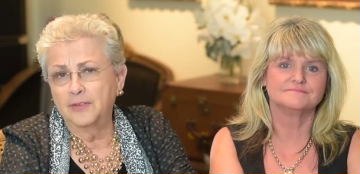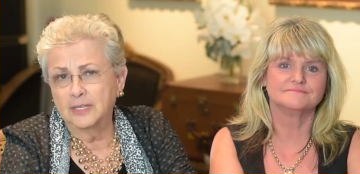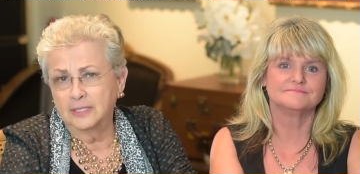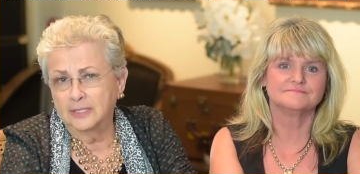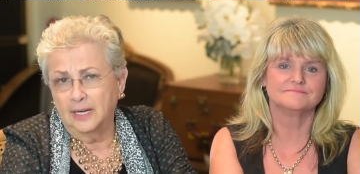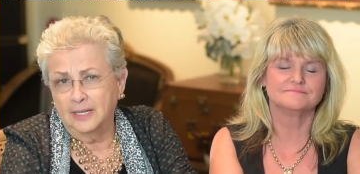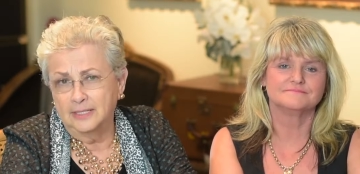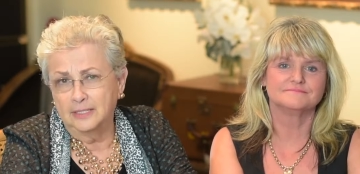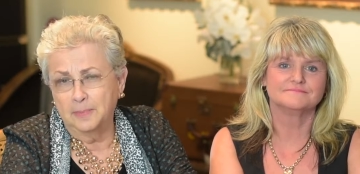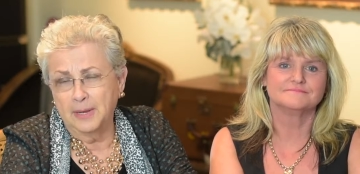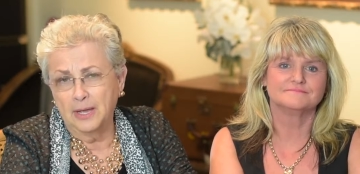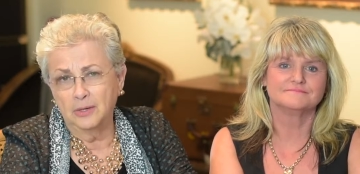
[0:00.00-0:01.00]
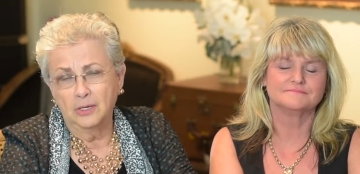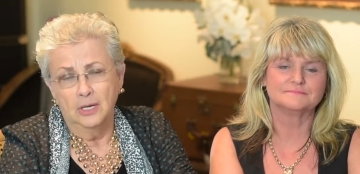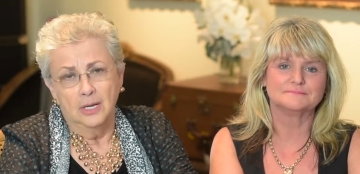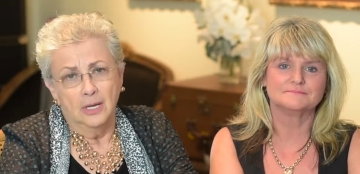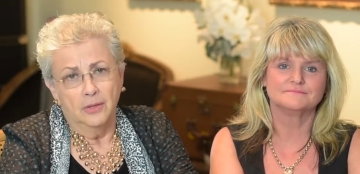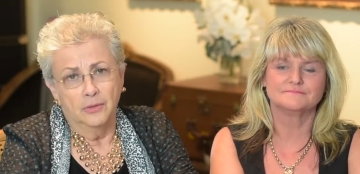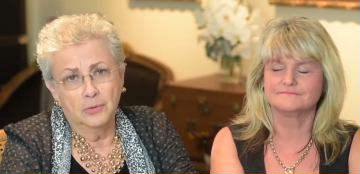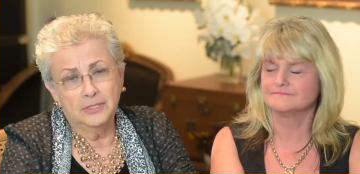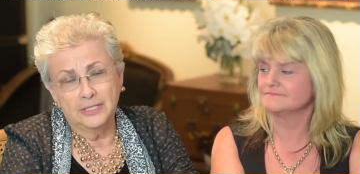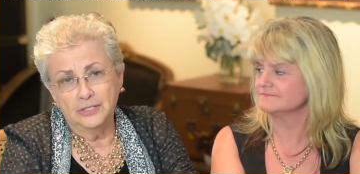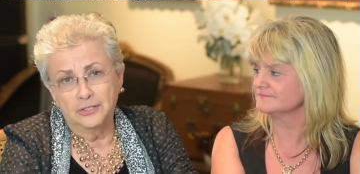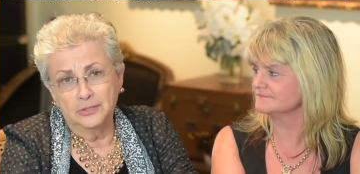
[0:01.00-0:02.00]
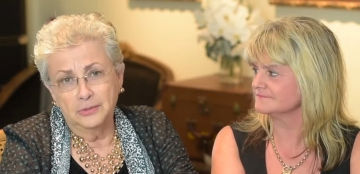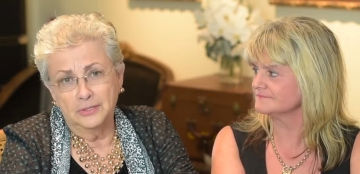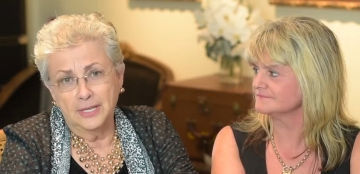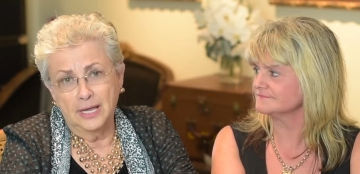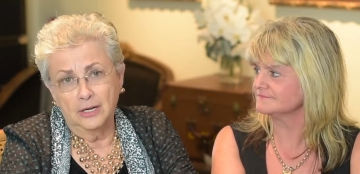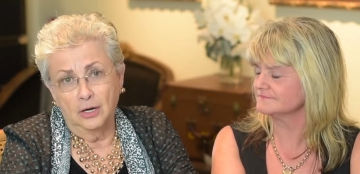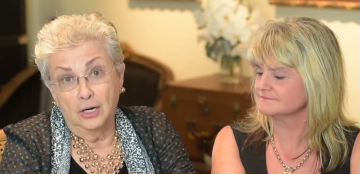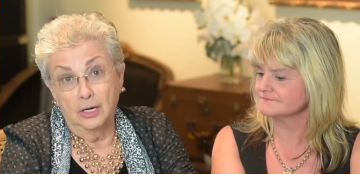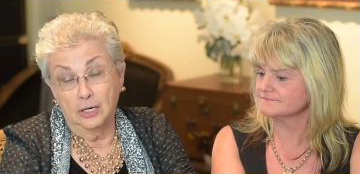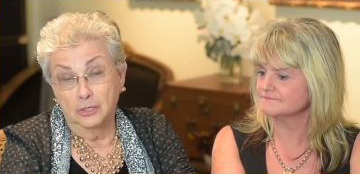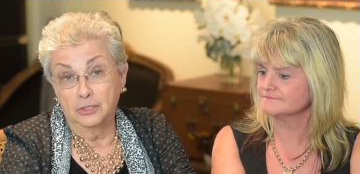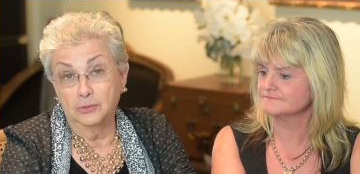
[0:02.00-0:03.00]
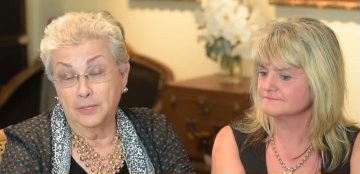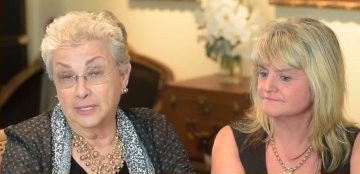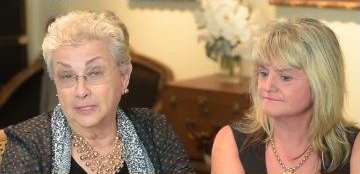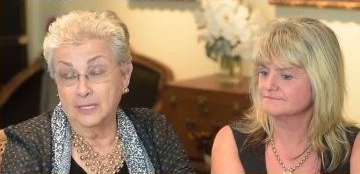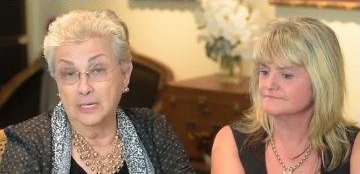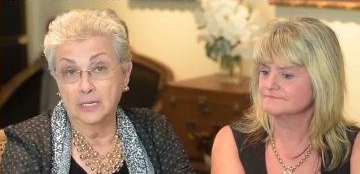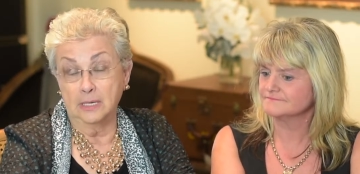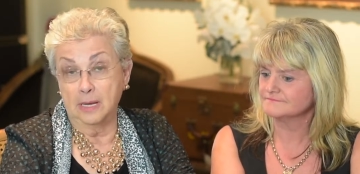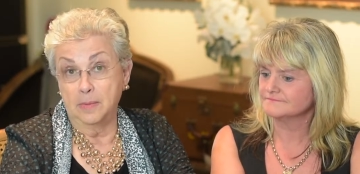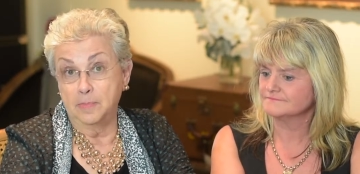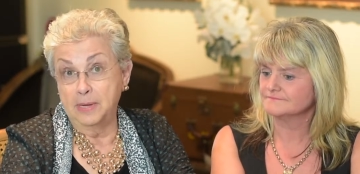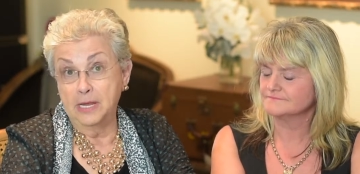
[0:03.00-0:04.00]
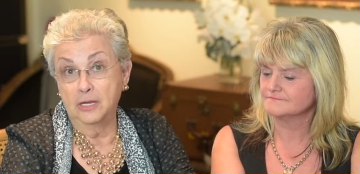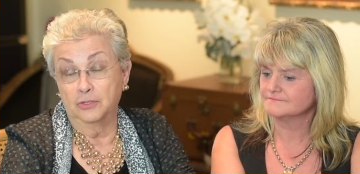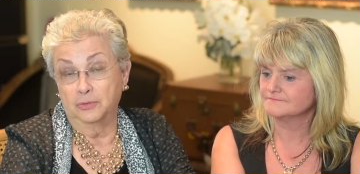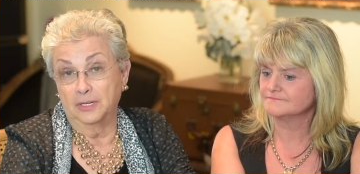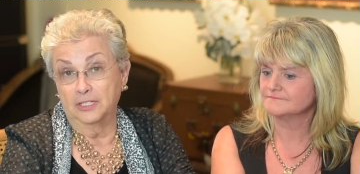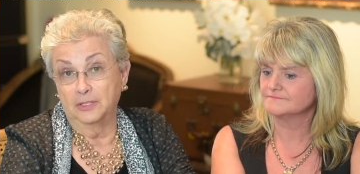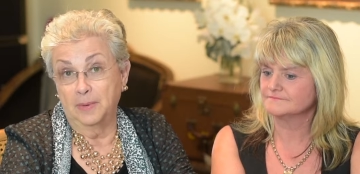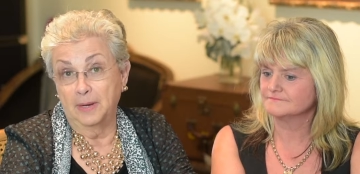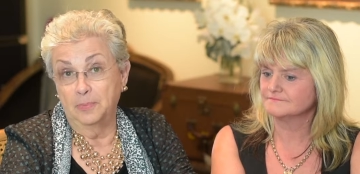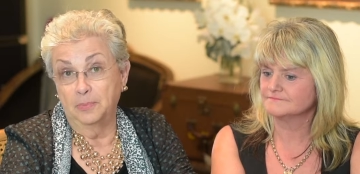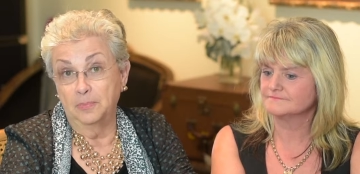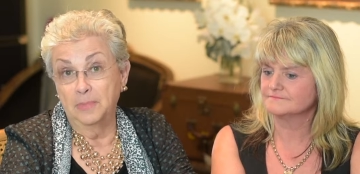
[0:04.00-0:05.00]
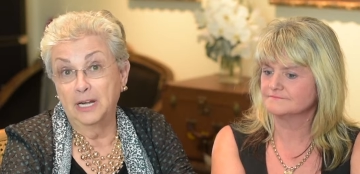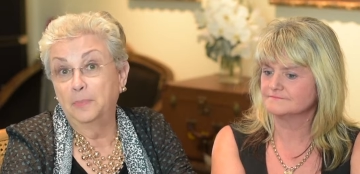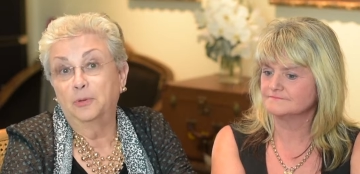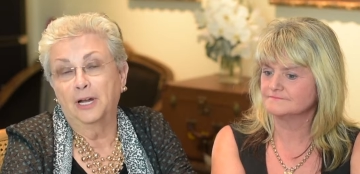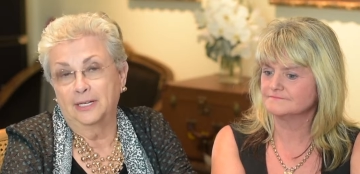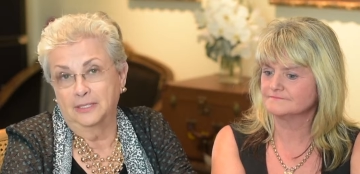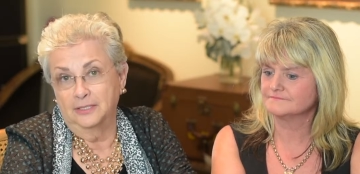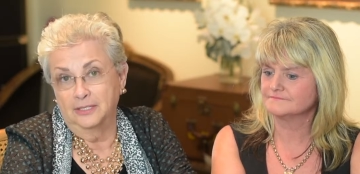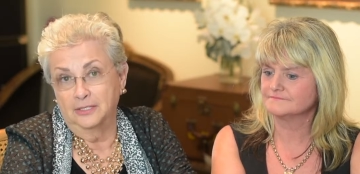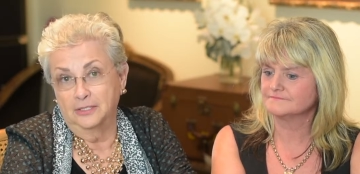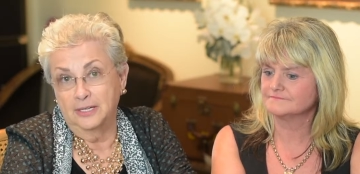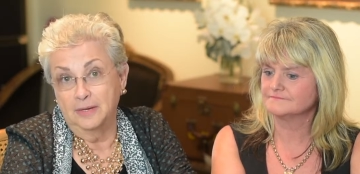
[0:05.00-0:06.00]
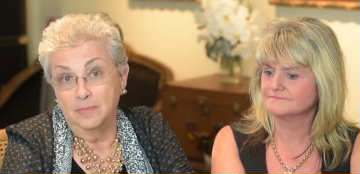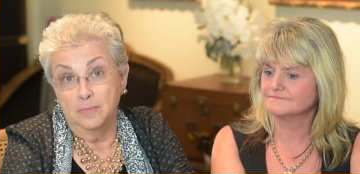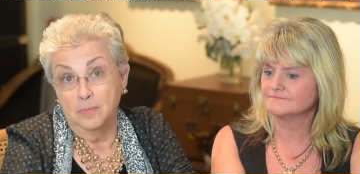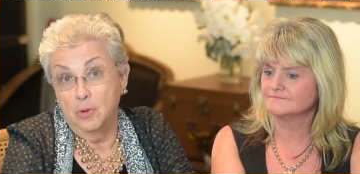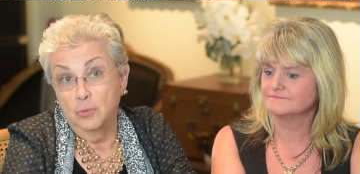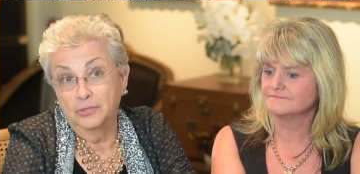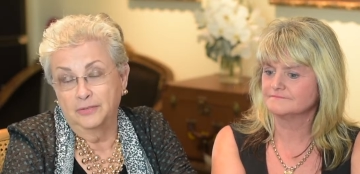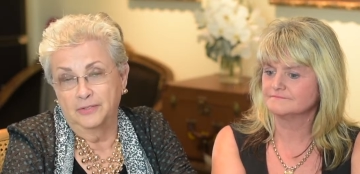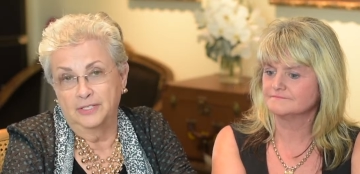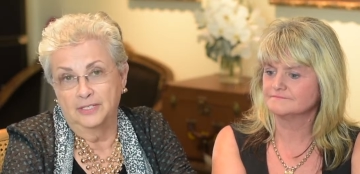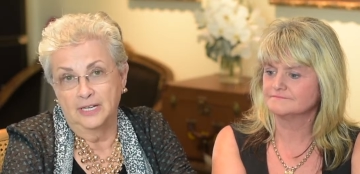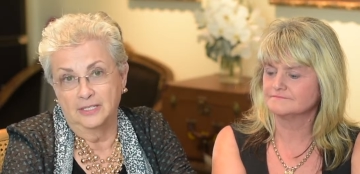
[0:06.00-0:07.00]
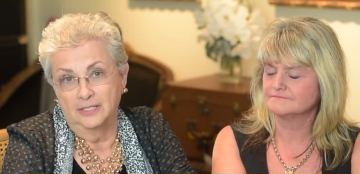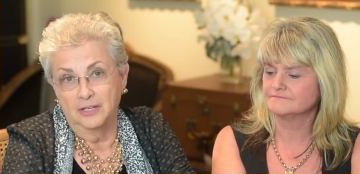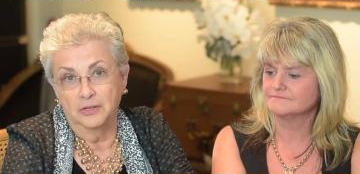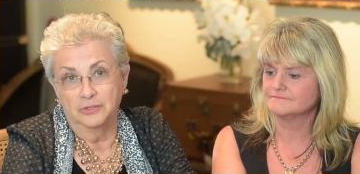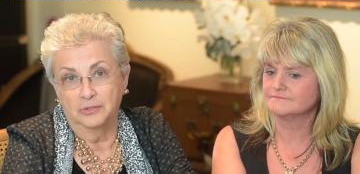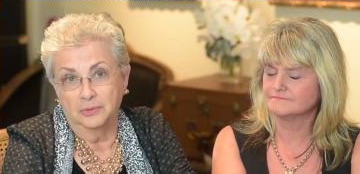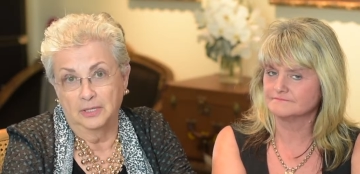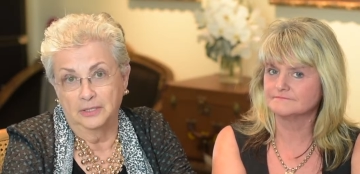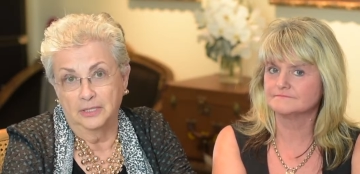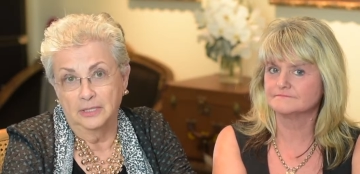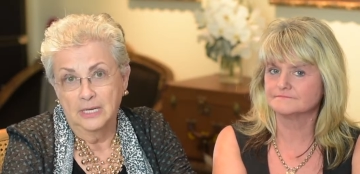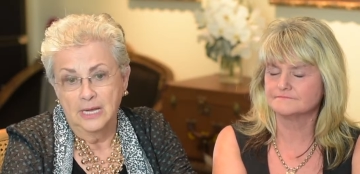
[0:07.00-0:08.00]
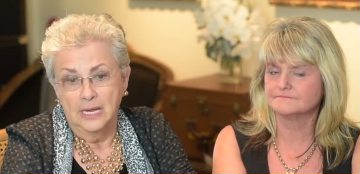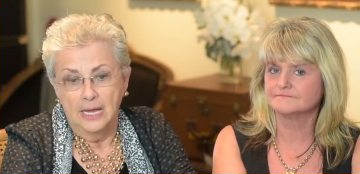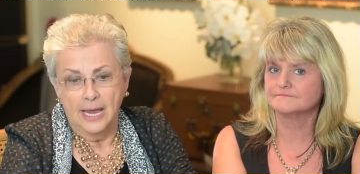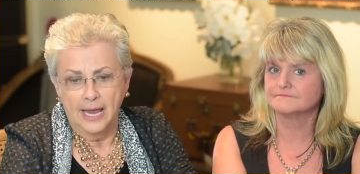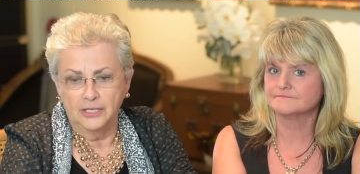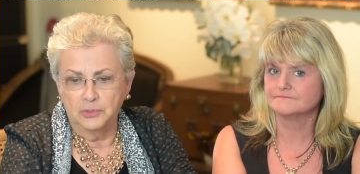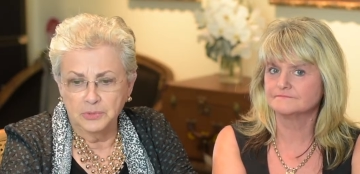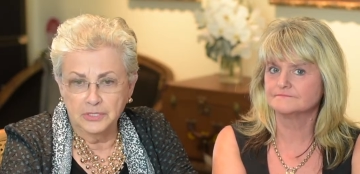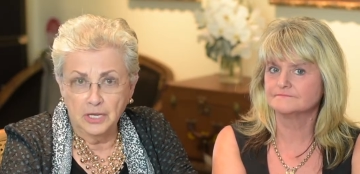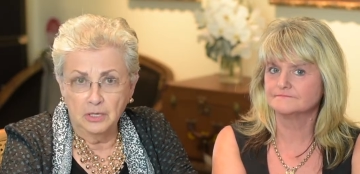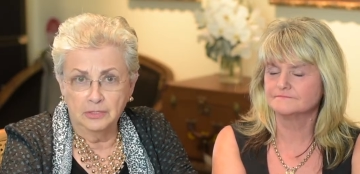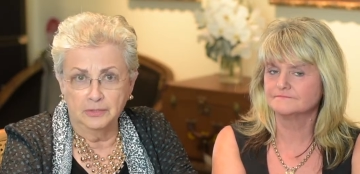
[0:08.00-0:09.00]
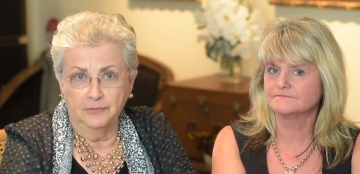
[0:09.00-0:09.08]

Speaker 1: of insights about those issues that are addressing and being addressed by many practices in most of the states in Australia. As a result